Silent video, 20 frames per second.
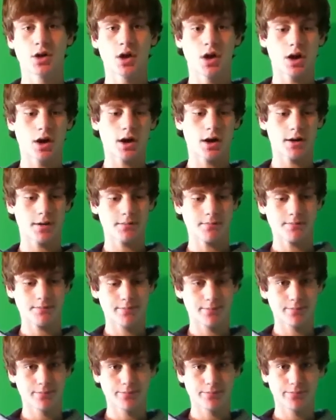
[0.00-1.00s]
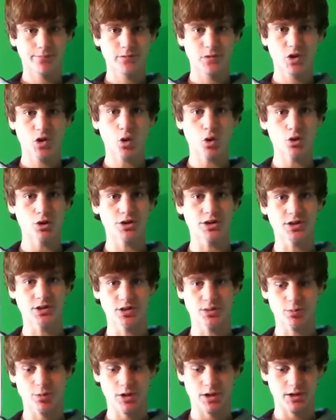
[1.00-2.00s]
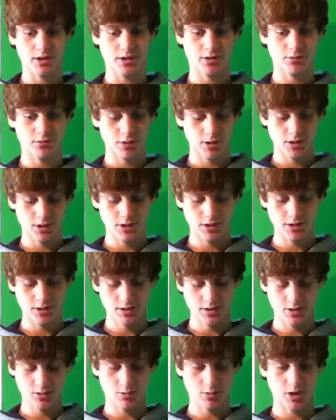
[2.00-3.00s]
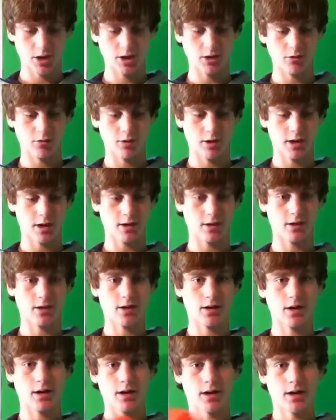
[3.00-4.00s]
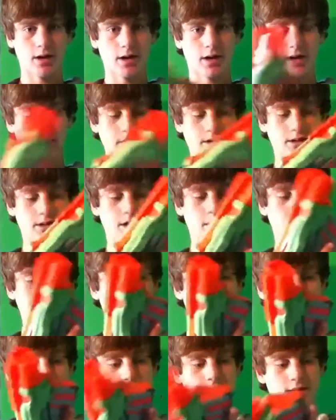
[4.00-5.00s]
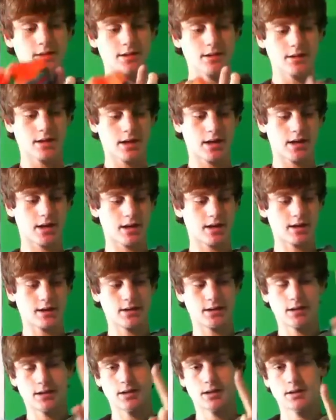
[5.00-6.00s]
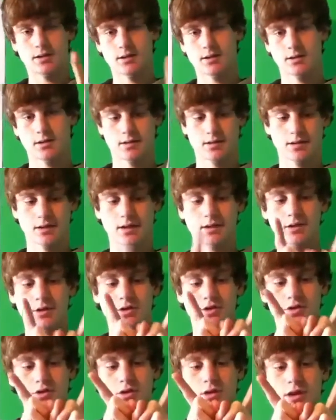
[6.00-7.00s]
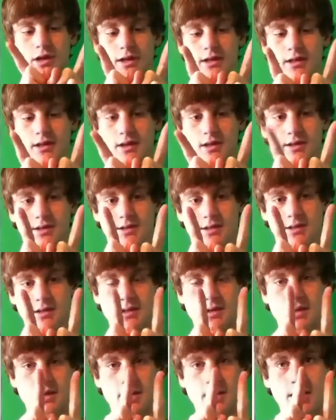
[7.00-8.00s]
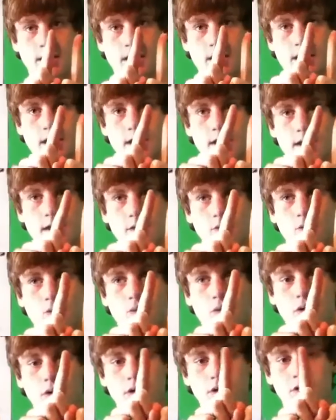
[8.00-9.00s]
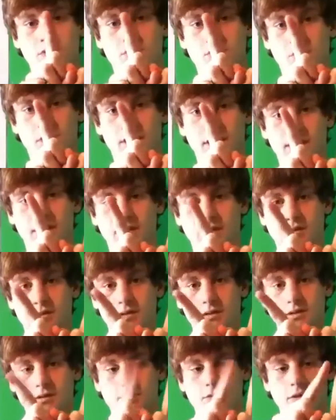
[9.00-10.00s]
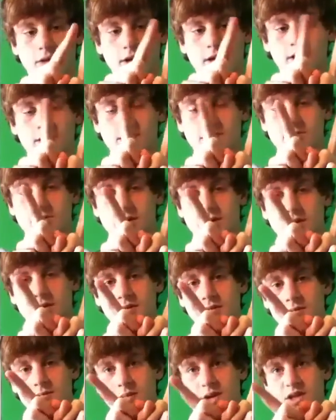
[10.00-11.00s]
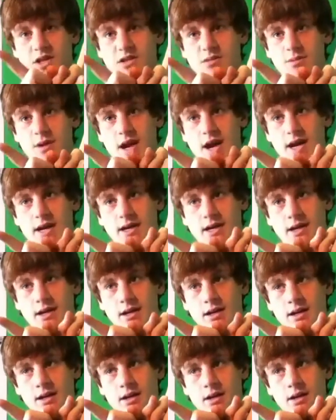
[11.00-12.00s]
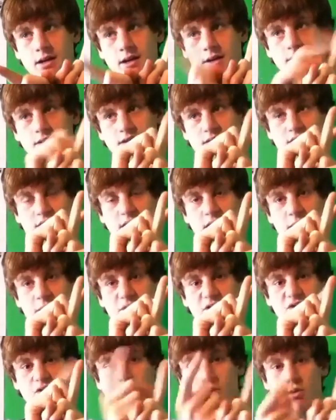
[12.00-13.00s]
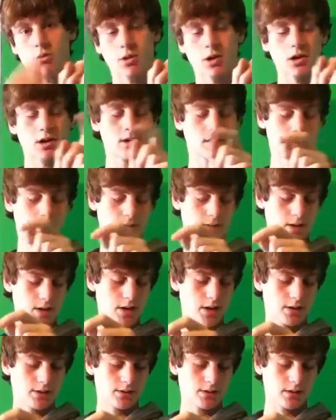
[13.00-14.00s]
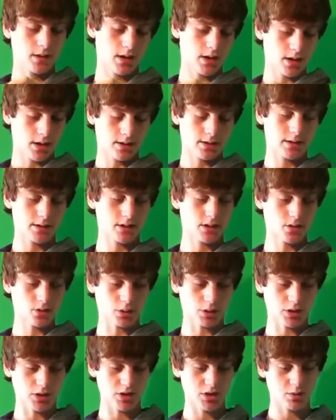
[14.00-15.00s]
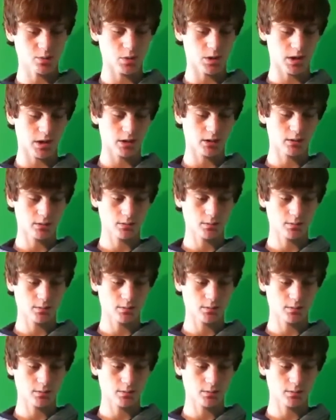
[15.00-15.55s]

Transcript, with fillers: um, torsion springs, which is the spring where it has two ends and looks sort of like this. And then one spring, one of the spring bends back and snaps forward. Uh, that's a torsion spring